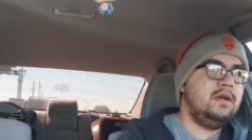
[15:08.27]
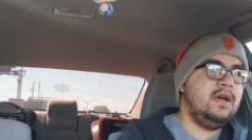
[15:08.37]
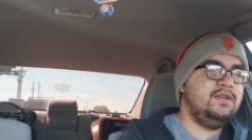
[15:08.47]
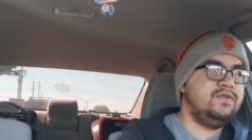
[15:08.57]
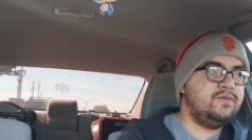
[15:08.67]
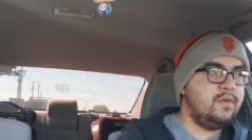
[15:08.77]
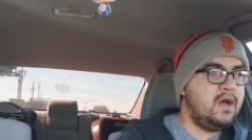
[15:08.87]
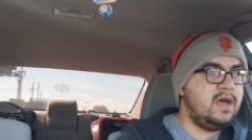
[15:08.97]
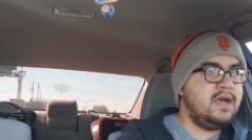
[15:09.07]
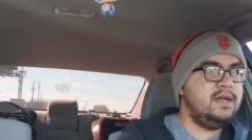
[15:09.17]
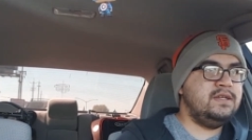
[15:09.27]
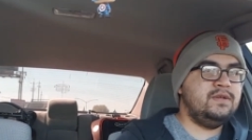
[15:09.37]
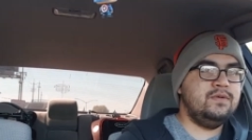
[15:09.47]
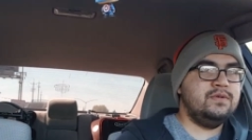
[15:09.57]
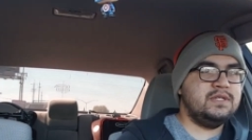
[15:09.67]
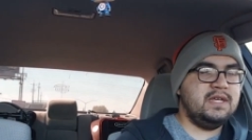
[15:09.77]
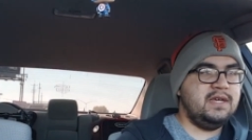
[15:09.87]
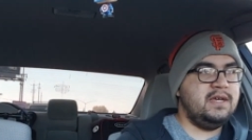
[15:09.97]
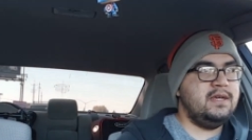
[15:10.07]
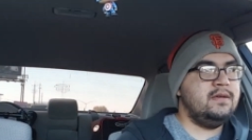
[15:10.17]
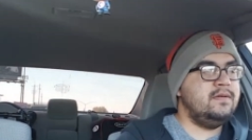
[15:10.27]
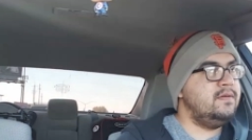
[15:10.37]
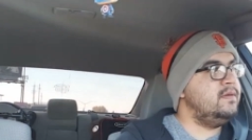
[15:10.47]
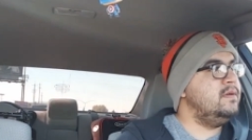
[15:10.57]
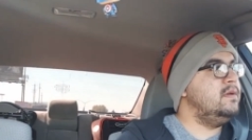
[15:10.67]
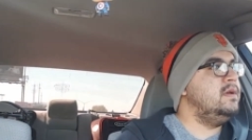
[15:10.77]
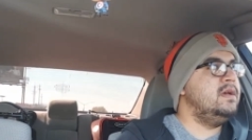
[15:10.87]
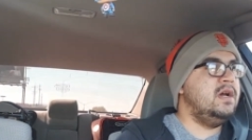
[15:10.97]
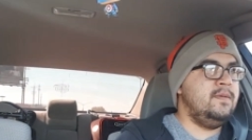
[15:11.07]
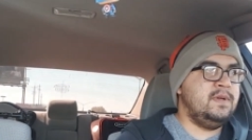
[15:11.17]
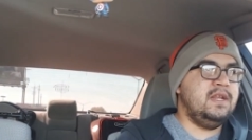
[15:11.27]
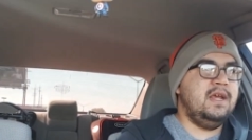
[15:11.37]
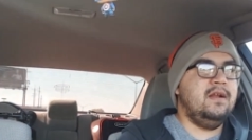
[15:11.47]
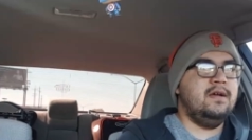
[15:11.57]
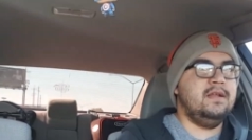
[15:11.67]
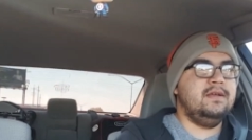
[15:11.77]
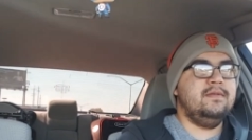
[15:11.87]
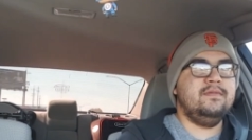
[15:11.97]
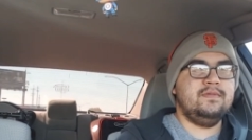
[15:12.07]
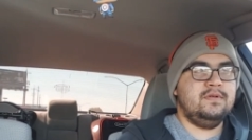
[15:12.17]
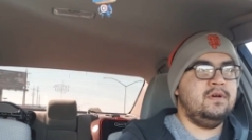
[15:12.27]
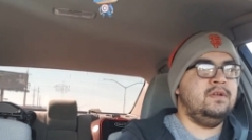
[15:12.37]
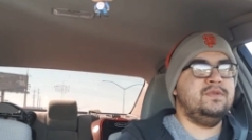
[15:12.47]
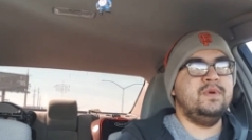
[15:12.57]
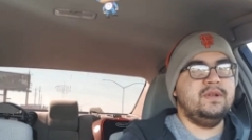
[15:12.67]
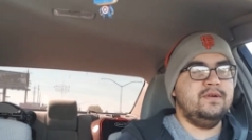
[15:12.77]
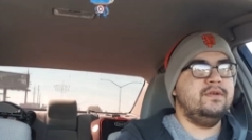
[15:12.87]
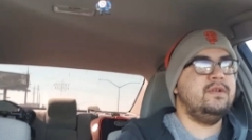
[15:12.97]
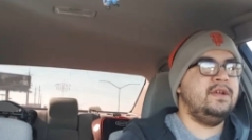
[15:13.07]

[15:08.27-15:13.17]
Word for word: I try to stay up to date on it on Twitter.